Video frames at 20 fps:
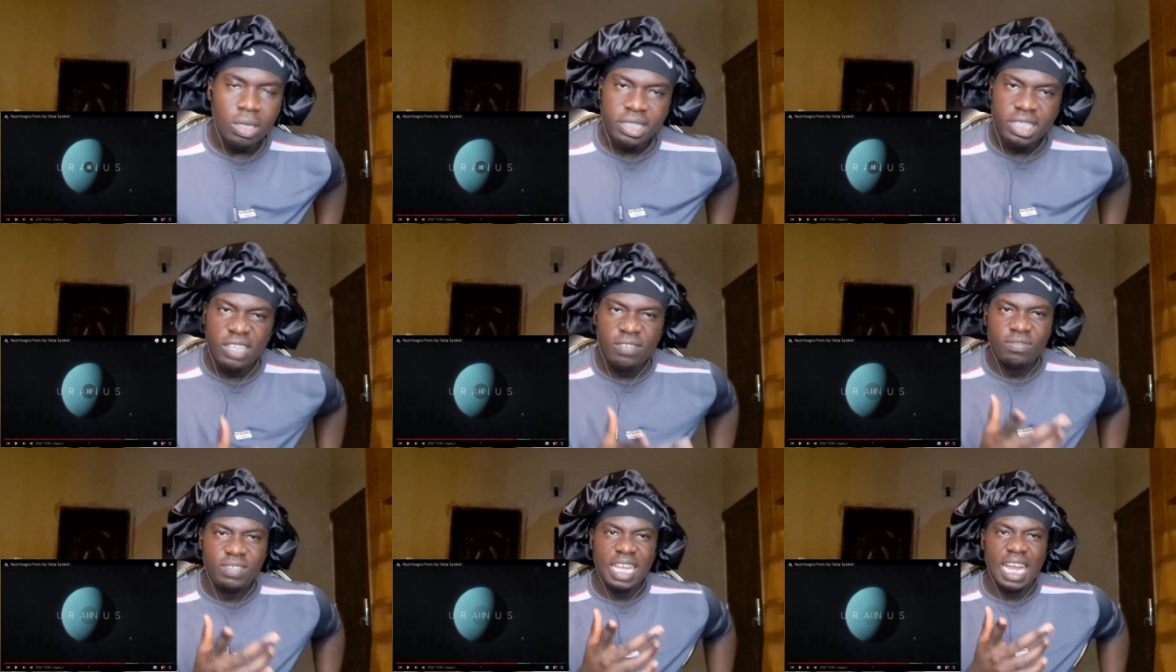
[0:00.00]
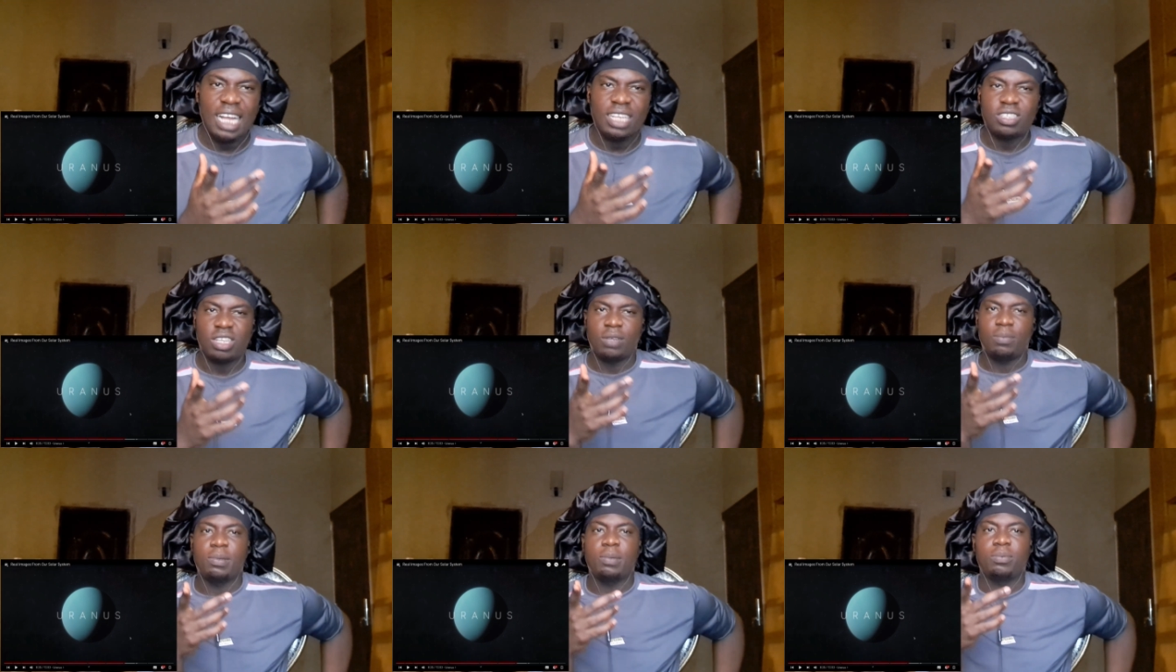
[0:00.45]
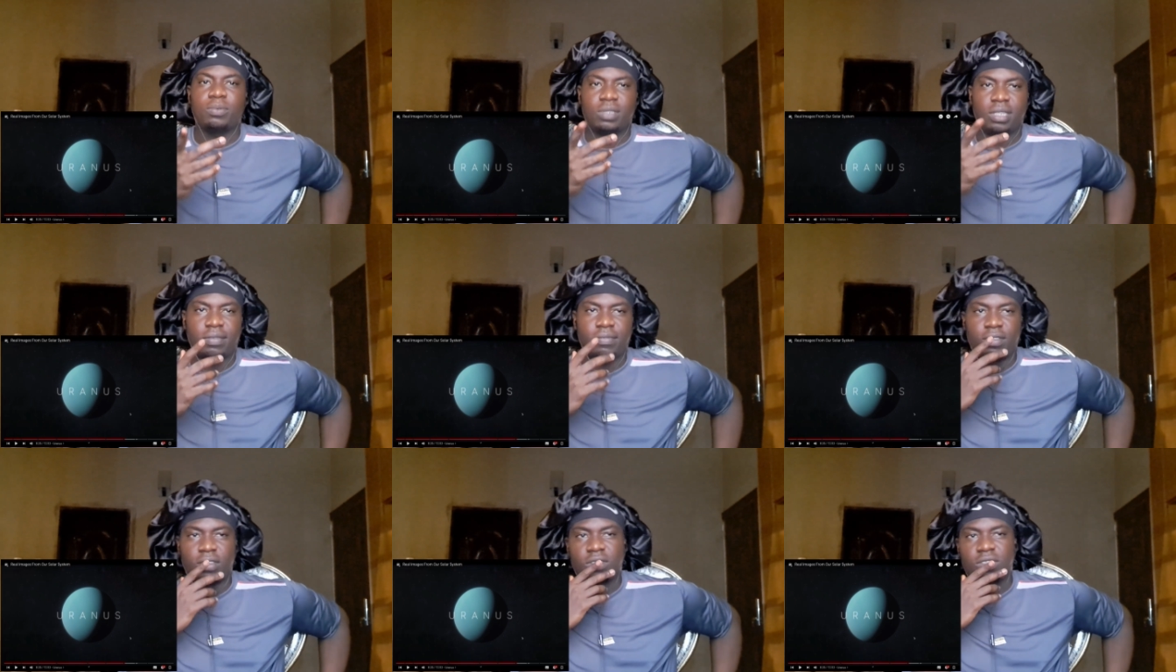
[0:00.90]
What if there are actually people
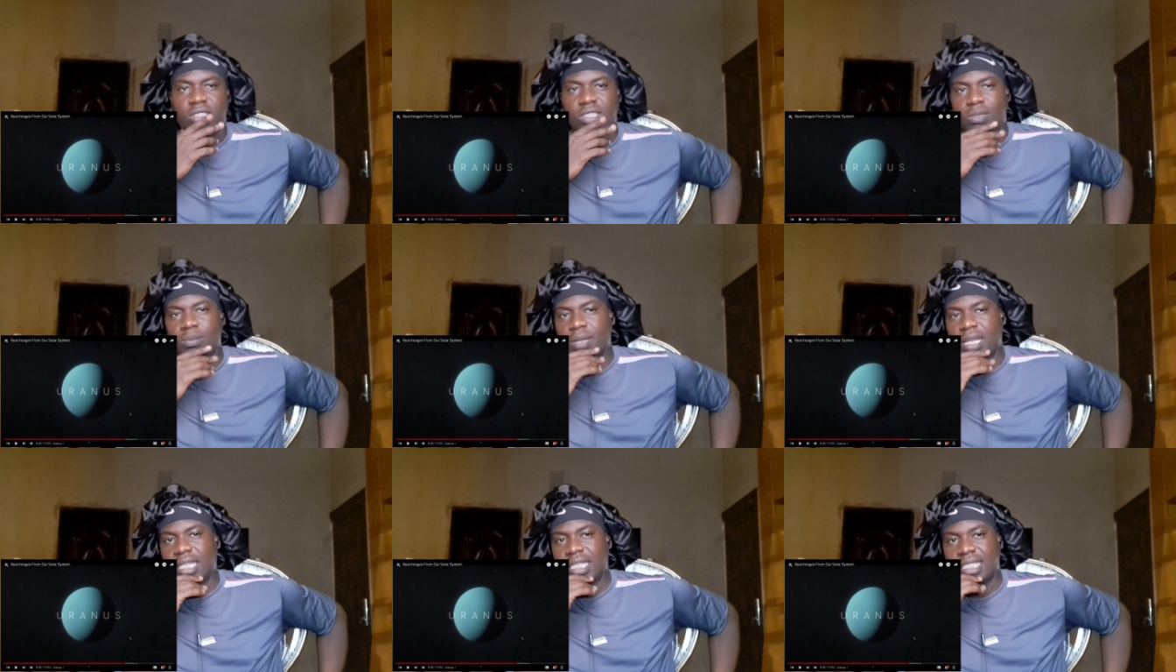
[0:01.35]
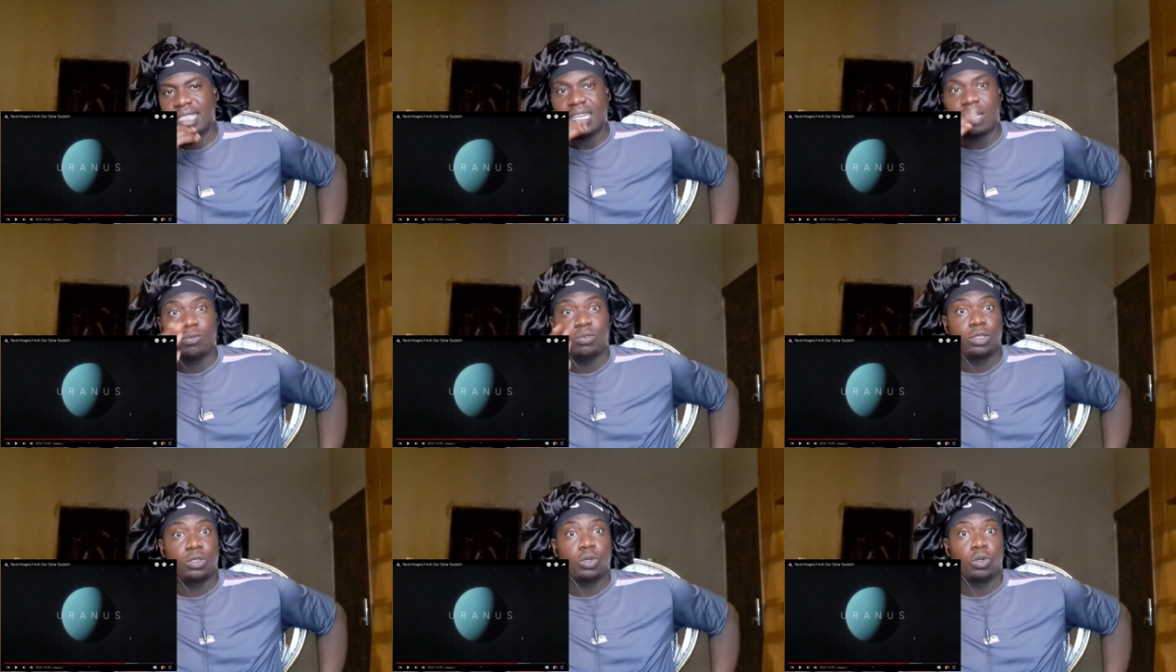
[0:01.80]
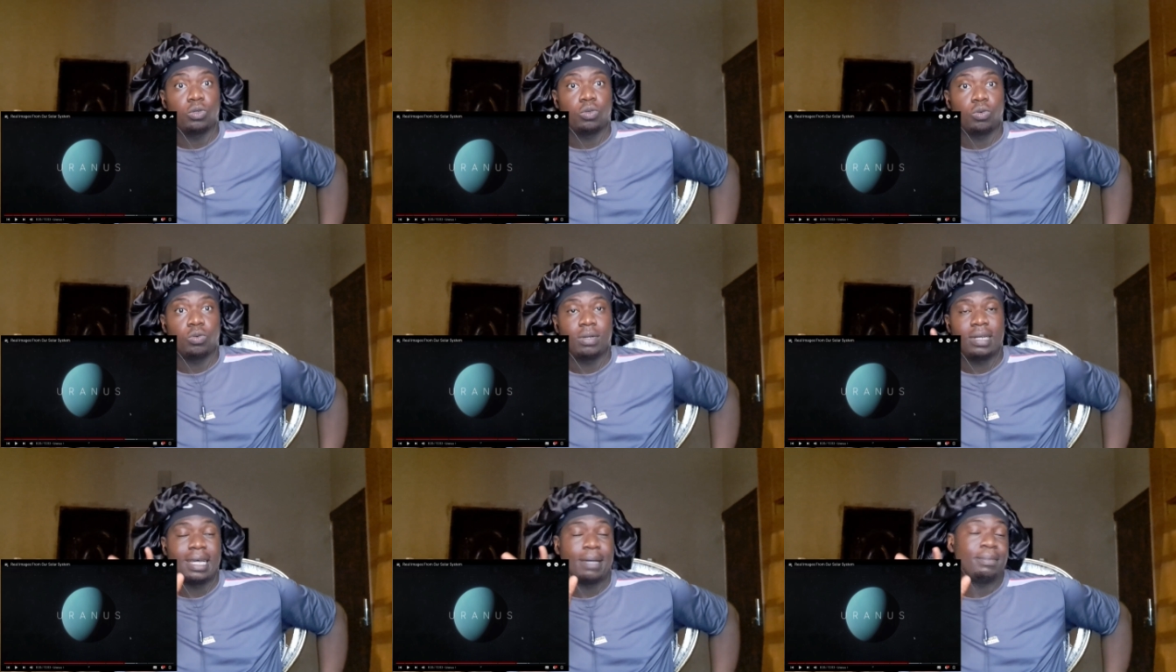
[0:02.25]
living on this planet and we don't know?